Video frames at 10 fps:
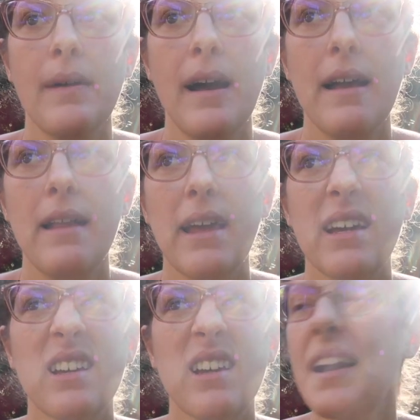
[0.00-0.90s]
I
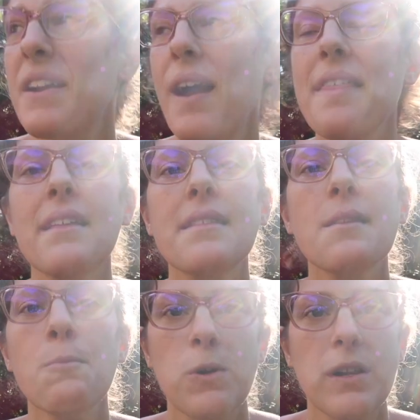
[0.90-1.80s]
think that
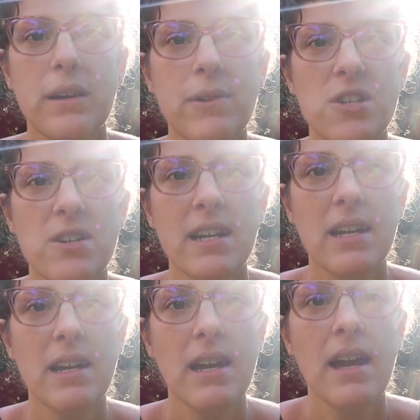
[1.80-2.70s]
the water that we
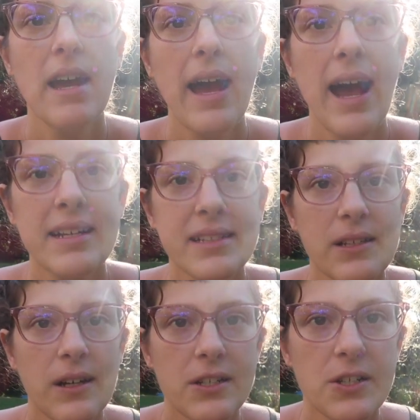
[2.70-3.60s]
drink has a
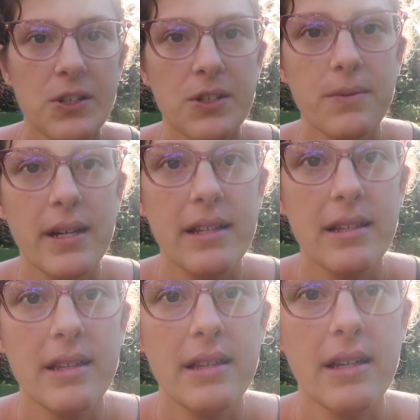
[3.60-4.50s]
lot to do with
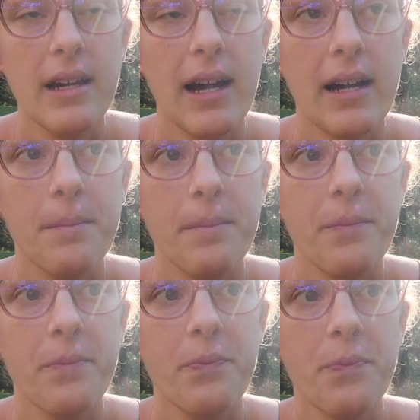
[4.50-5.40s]

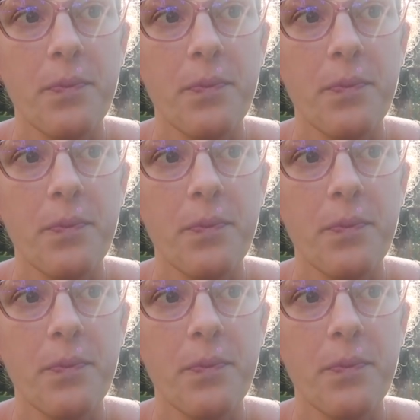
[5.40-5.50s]
my